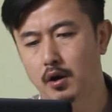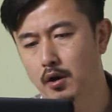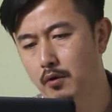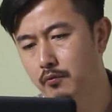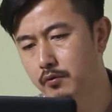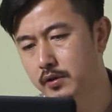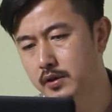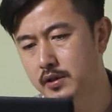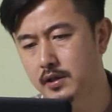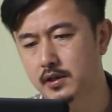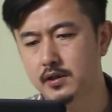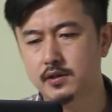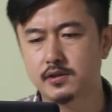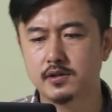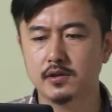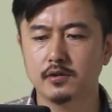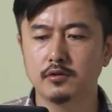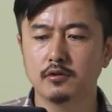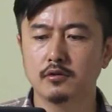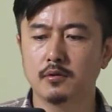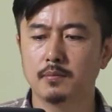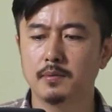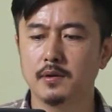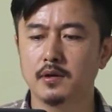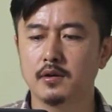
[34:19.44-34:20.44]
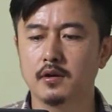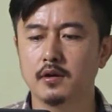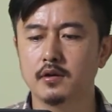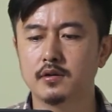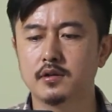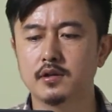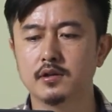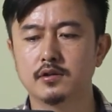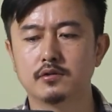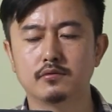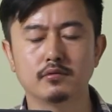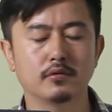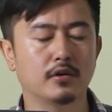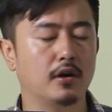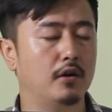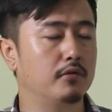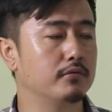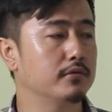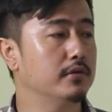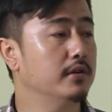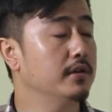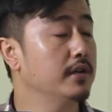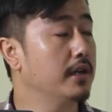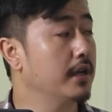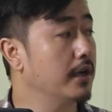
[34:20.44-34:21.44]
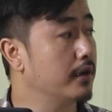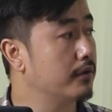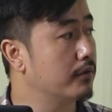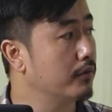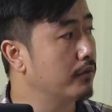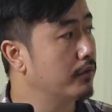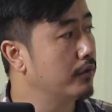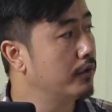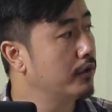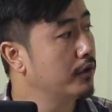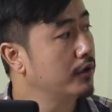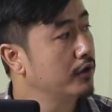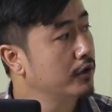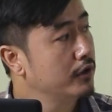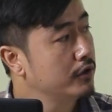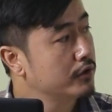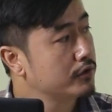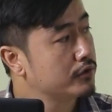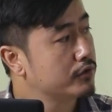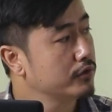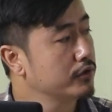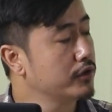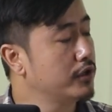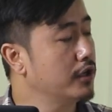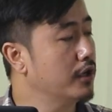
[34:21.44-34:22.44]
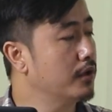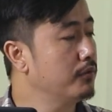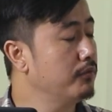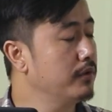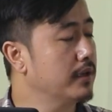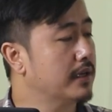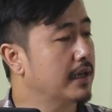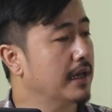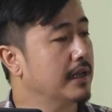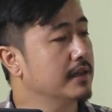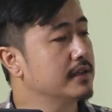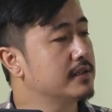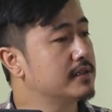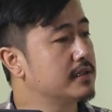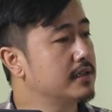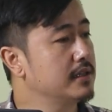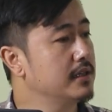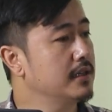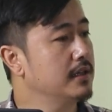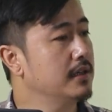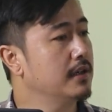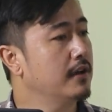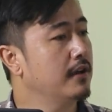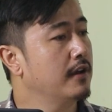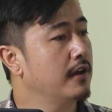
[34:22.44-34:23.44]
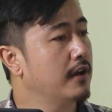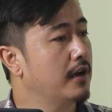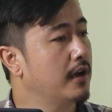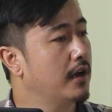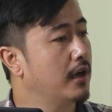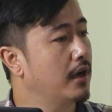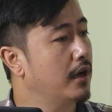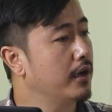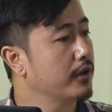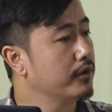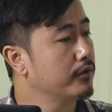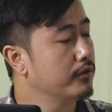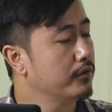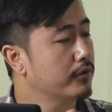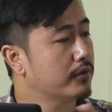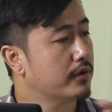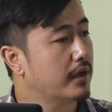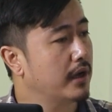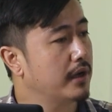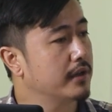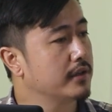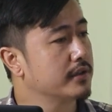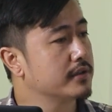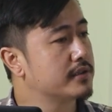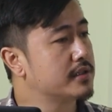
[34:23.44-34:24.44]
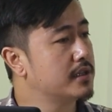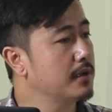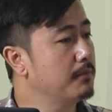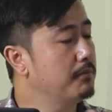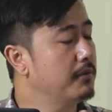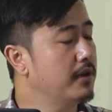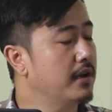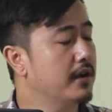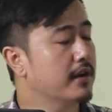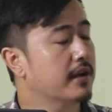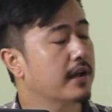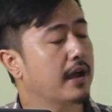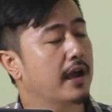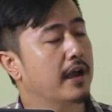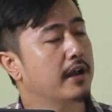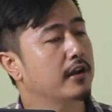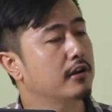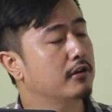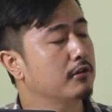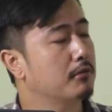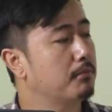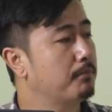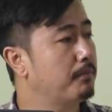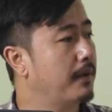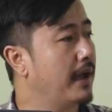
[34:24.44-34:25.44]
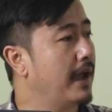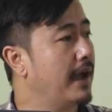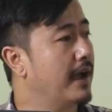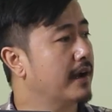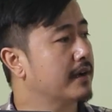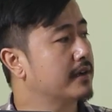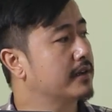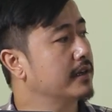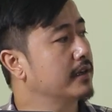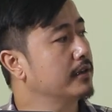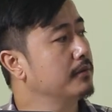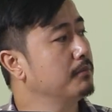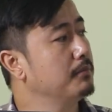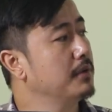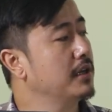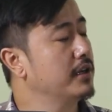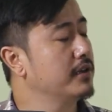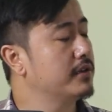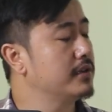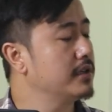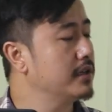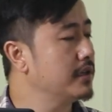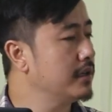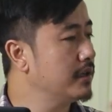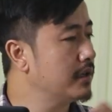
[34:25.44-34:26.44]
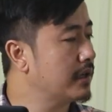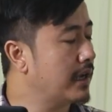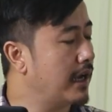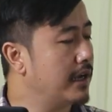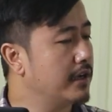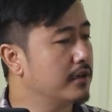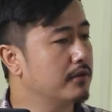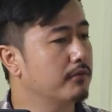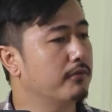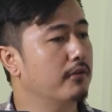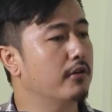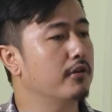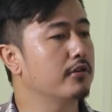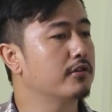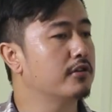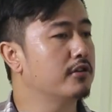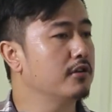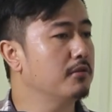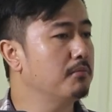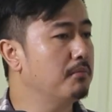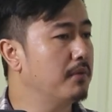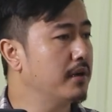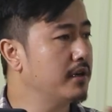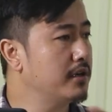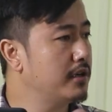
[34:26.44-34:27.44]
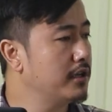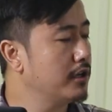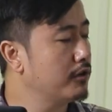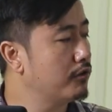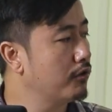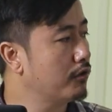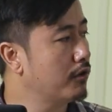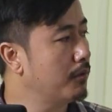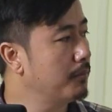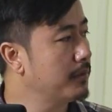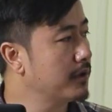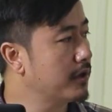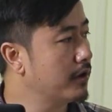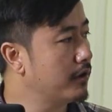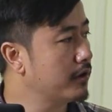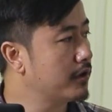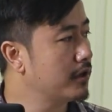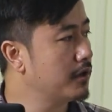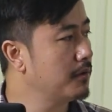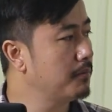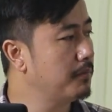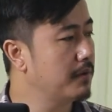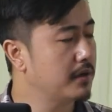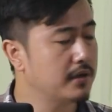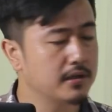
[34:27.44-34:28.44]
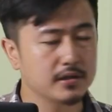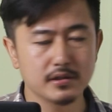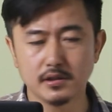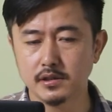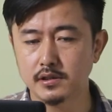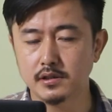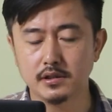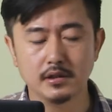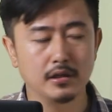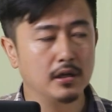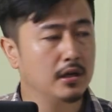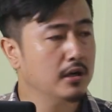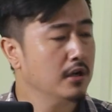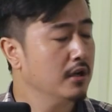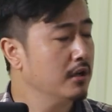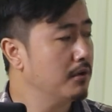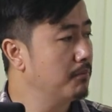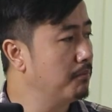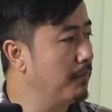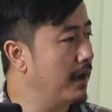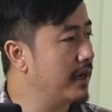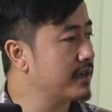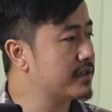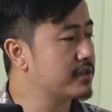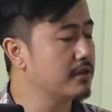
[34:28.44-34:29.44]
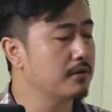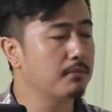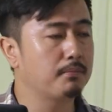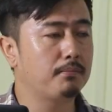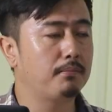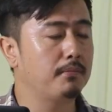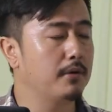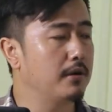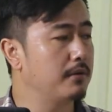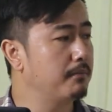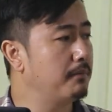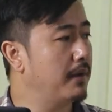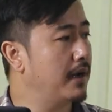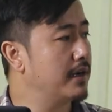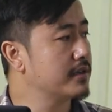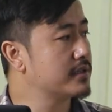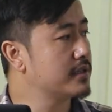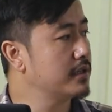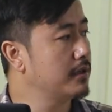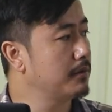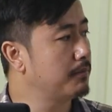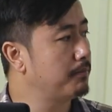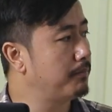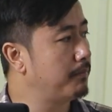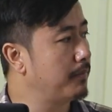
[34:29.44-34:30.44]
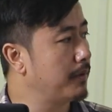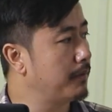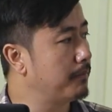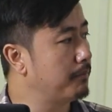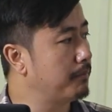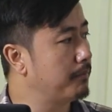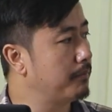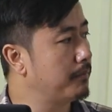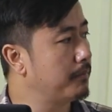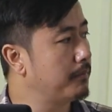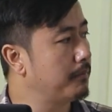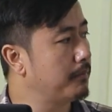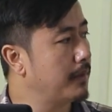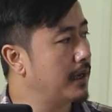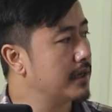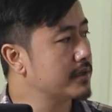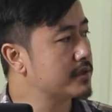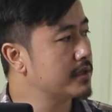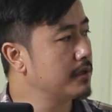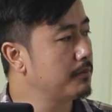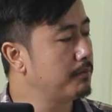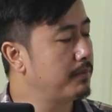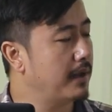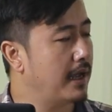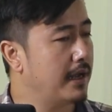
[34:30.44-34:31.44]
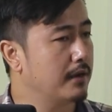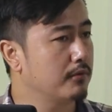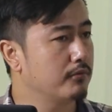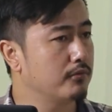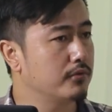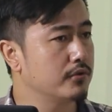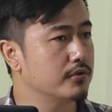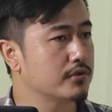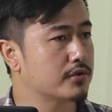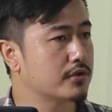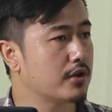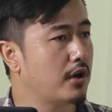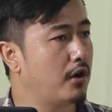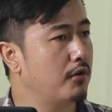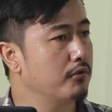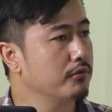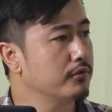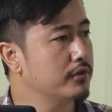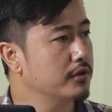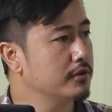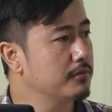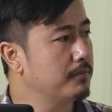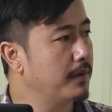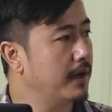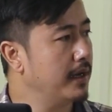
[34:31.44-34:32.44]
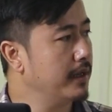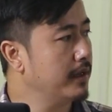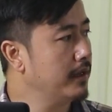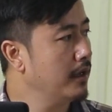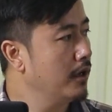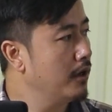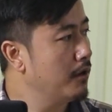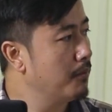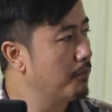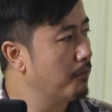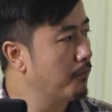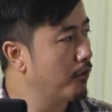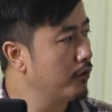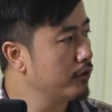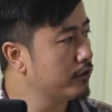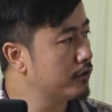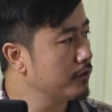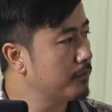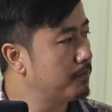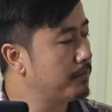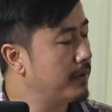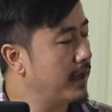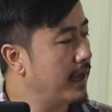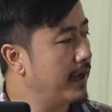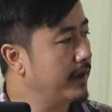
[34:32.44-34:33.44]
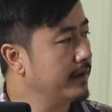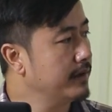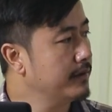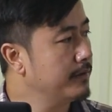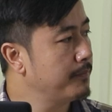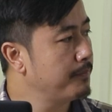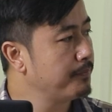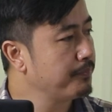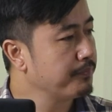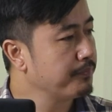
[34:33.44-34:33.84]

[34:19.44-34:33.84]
with Eastern European countries to counter NATO. So here we can see the similar kind of pact and military kind of agreement, economic agreement, isn't it? Marshall Plan was countered by Molotov Plan.